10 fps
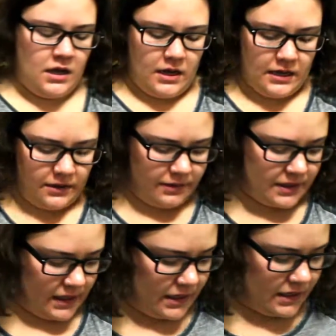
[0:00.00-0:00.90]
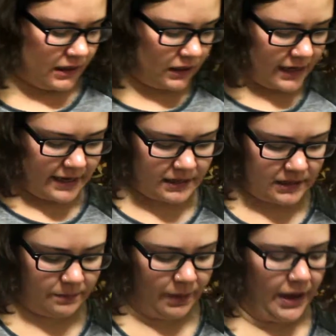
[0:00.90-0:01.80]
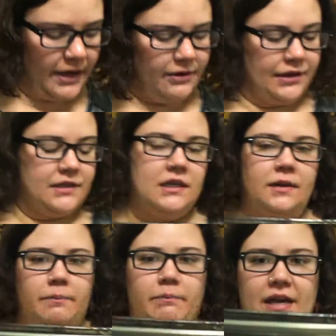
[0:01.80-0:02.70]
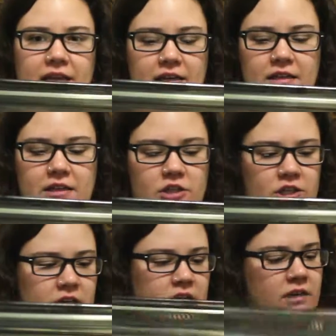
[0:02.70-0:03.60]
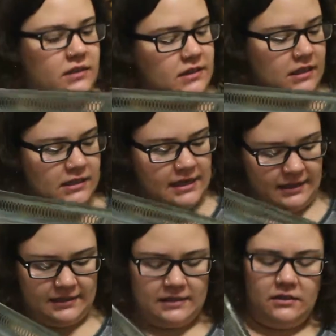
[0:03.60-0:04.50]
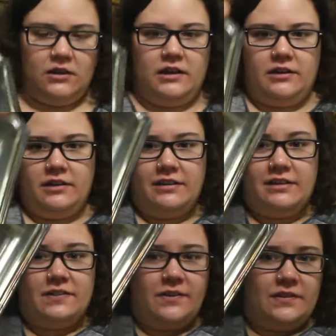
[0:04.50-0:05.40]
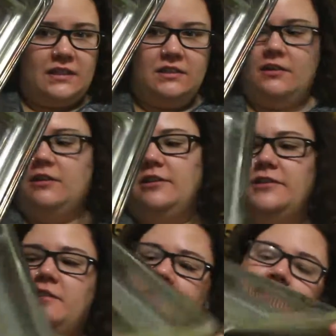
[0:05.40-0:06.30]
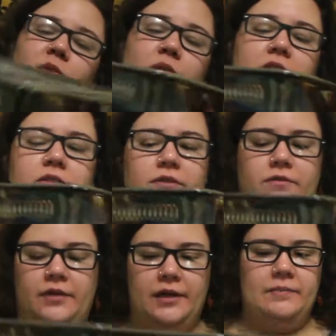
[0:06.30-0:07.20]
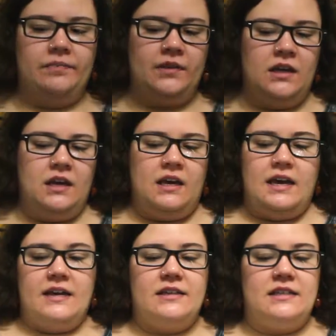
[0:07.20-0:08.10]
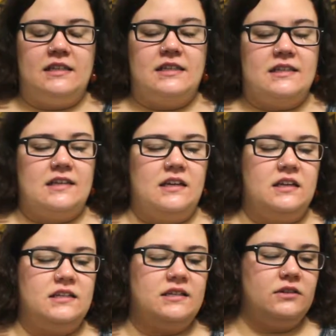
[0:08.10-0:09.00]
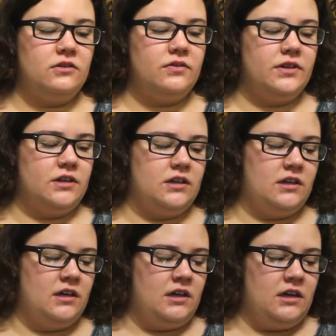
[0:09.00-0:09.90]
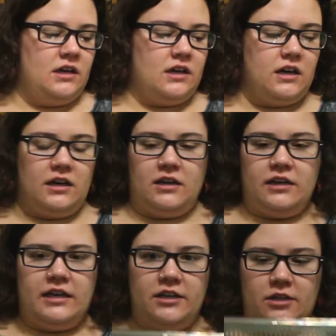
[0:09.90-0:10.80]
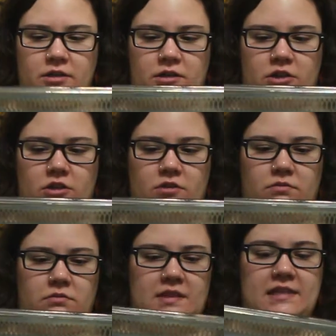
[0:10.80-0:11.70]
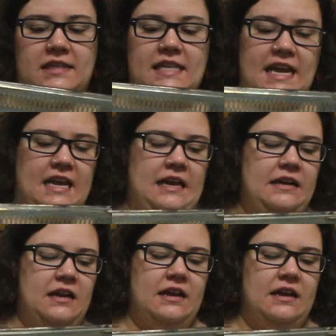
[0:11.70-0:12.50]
And it was a glass Pyrex baking dish. You can see the tag is still on it. It was $15. We got it for free and is in this silver uh, kind of stand.